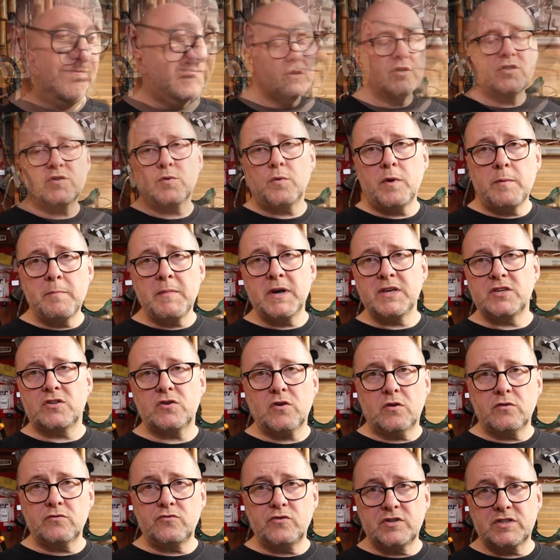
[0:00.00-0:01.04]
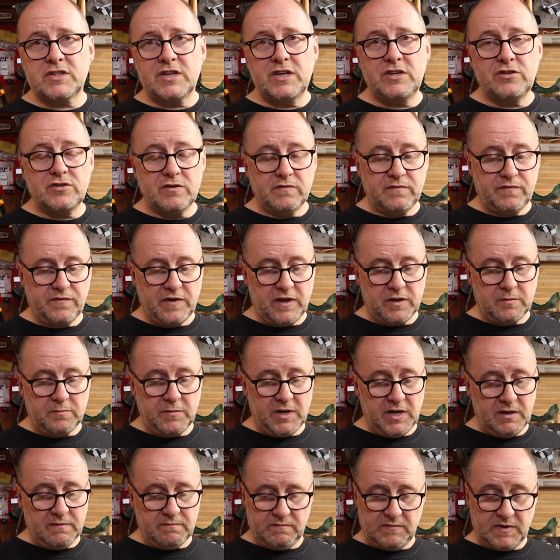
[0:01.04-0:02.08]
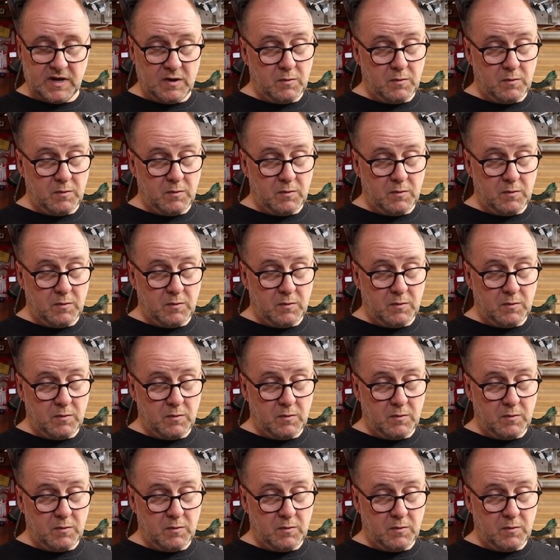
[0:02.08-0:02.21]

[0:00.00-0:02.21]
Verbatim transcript: So when my soldering station failed me,